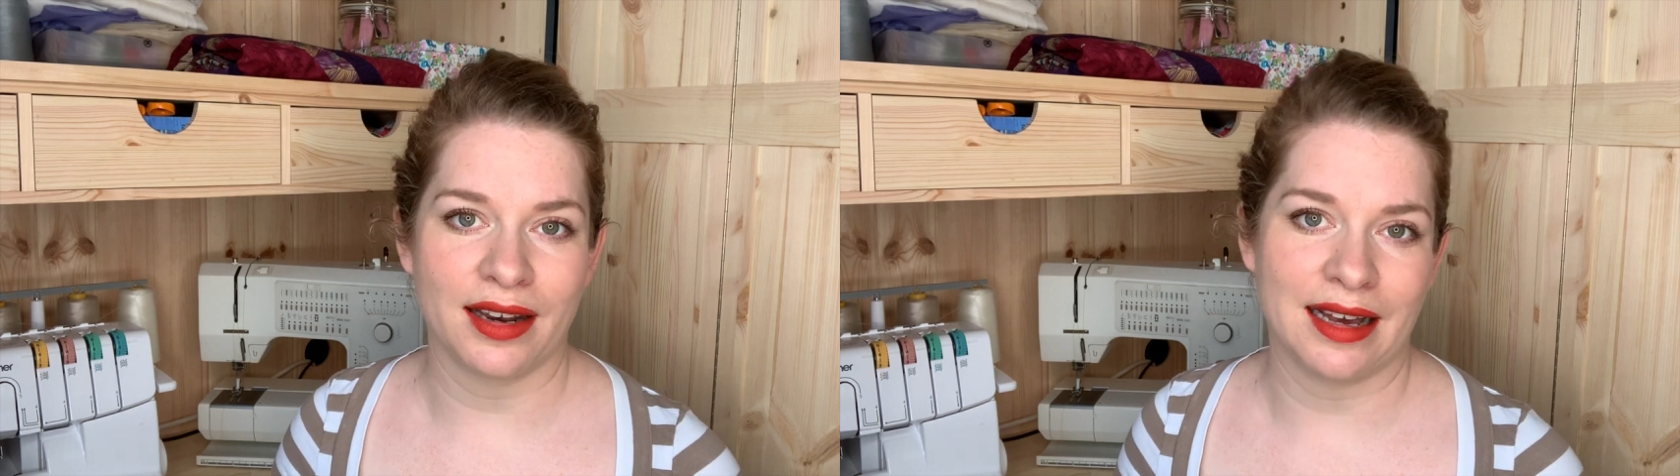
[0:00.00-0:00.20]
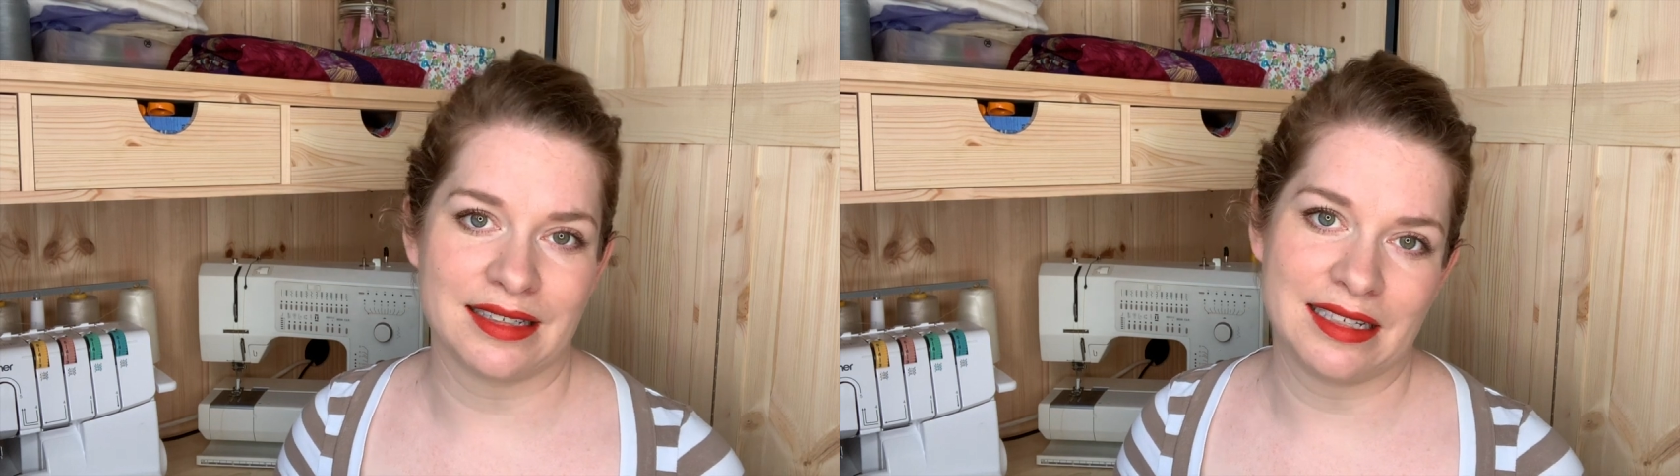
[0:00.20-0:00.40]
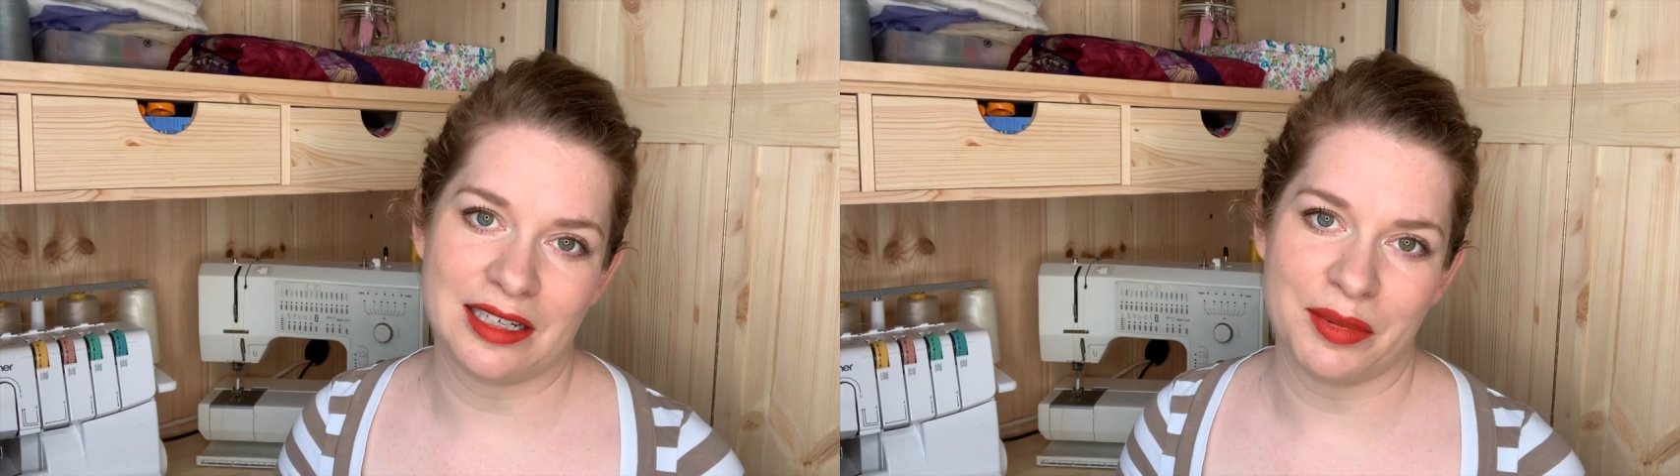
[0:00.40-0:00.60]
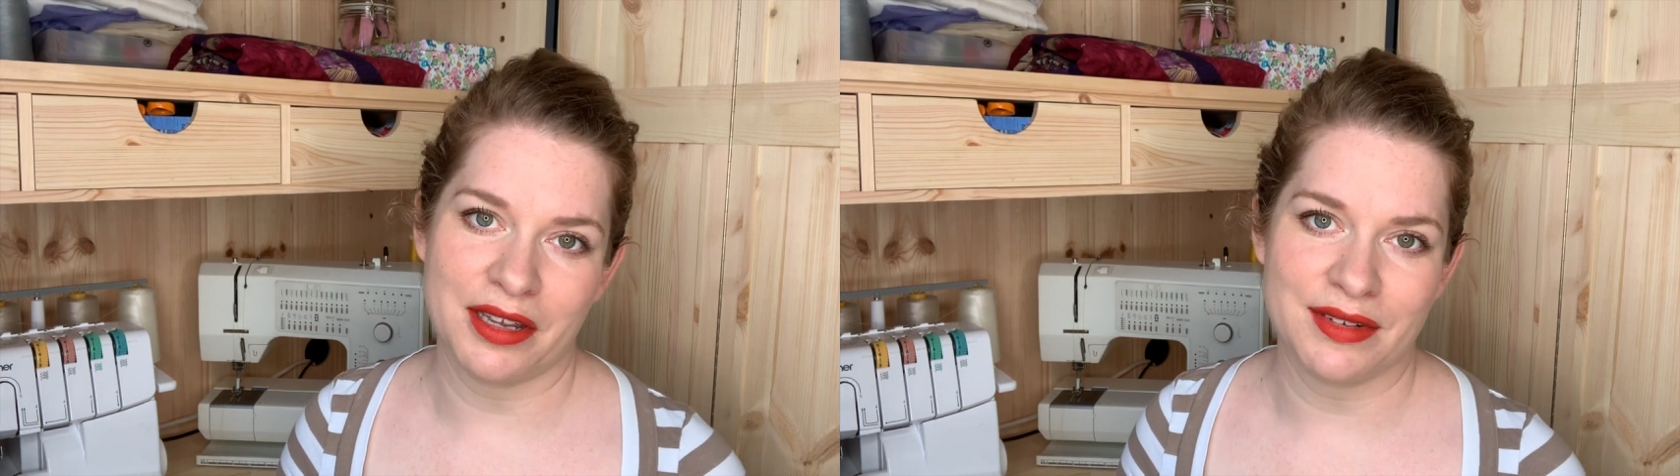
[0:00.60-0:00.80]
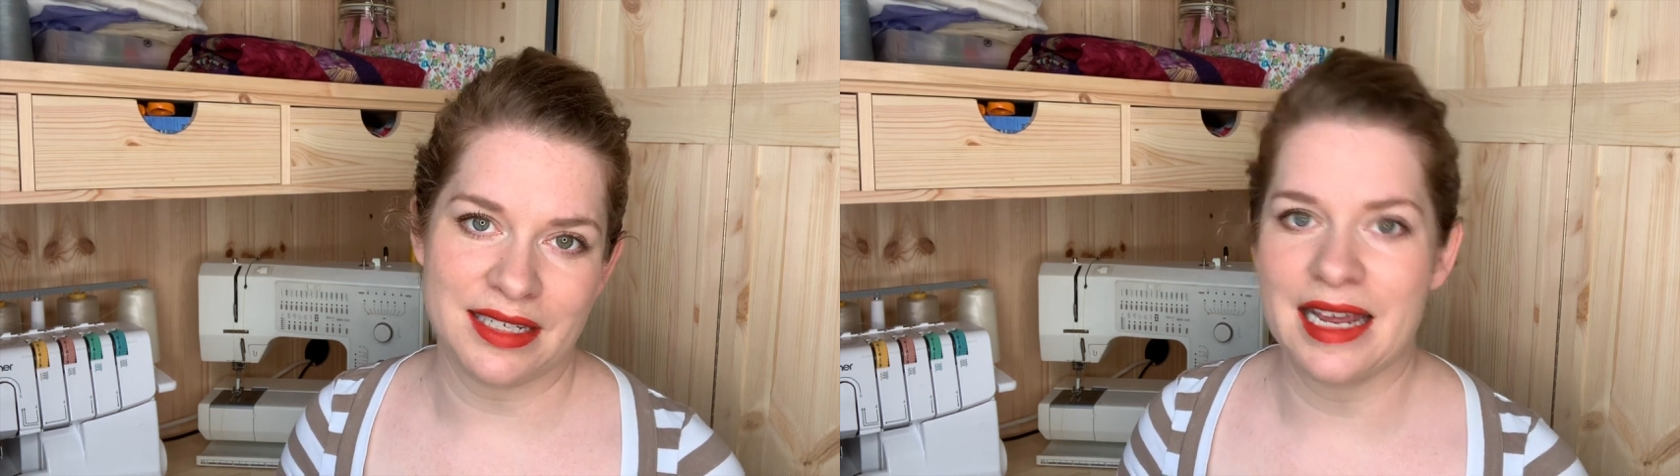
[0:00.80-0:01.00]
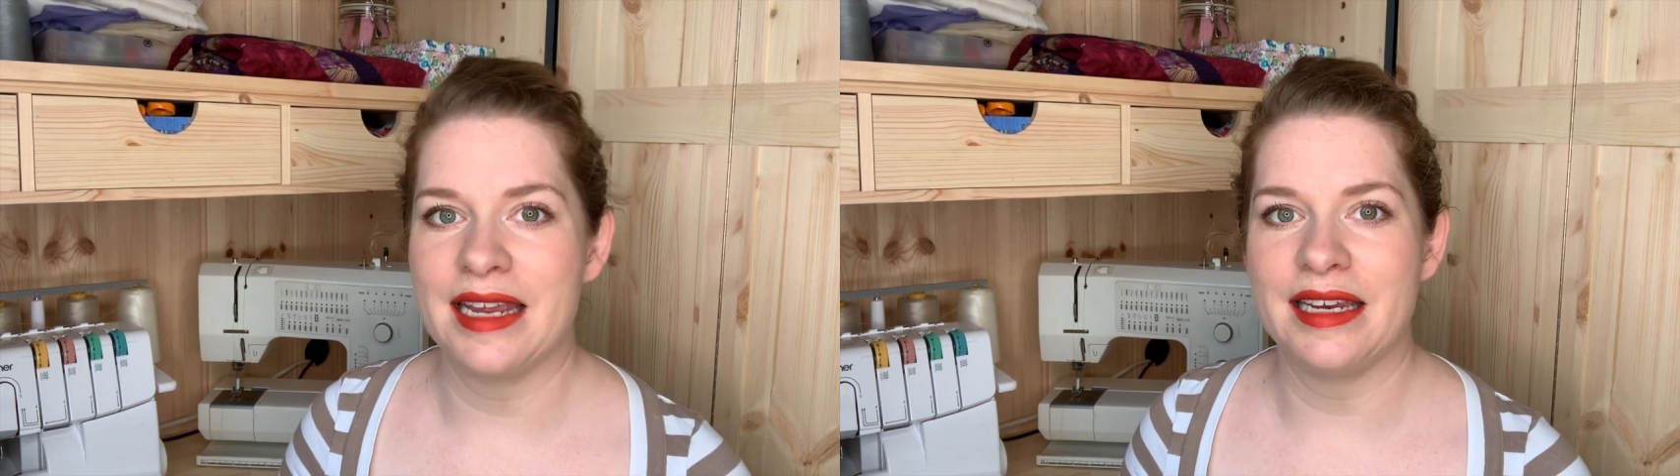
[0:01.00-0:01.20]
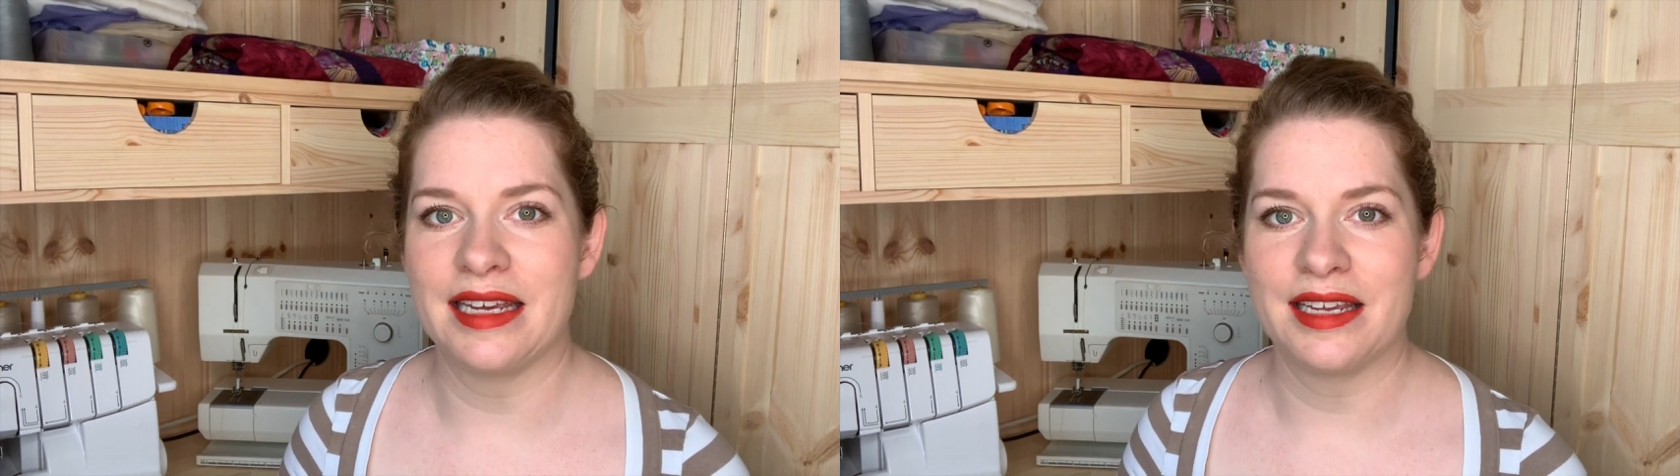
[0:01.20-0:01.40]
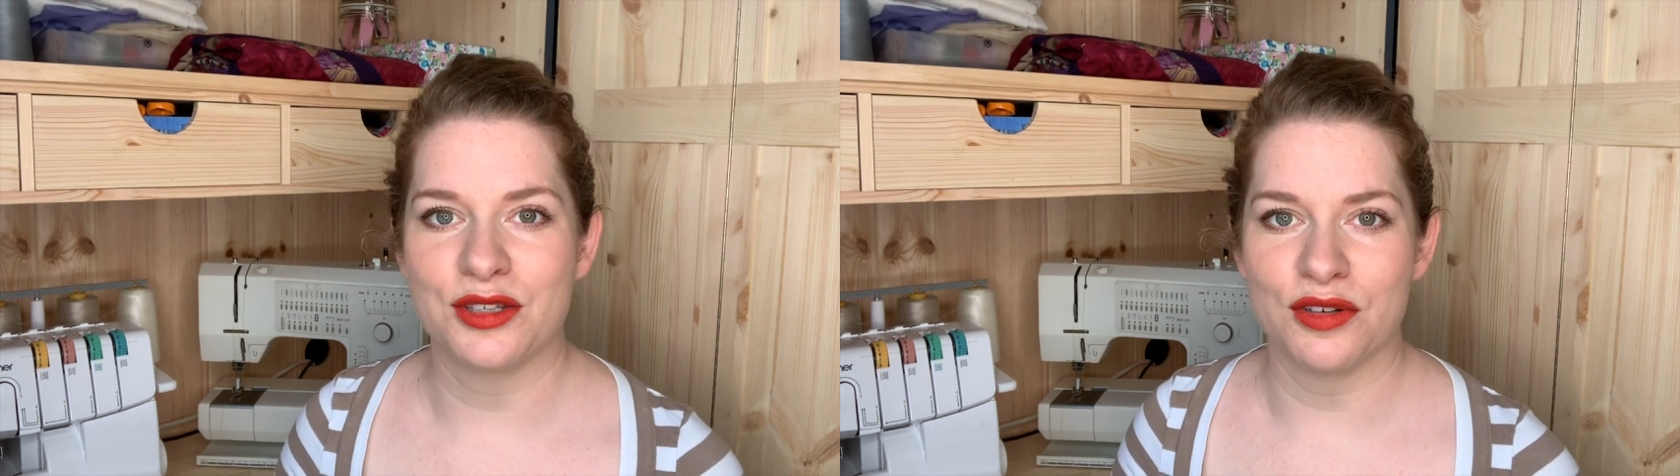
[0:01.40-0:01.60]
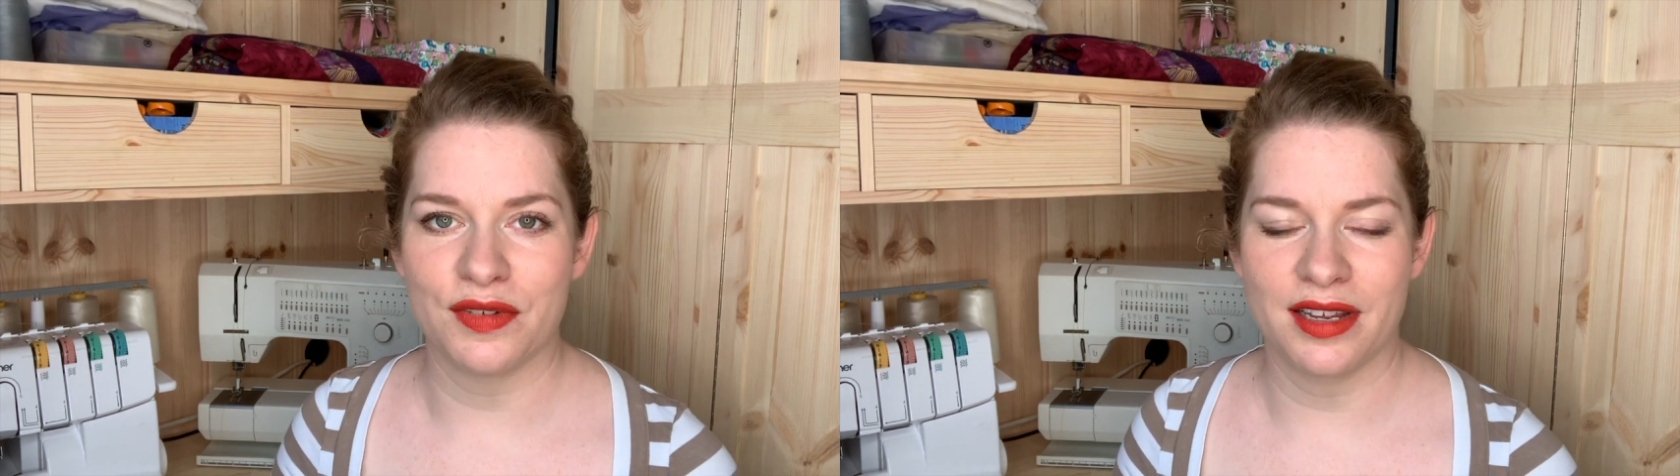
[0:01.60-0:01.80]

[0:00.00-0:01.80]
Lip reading: add a little bit of a daily sort of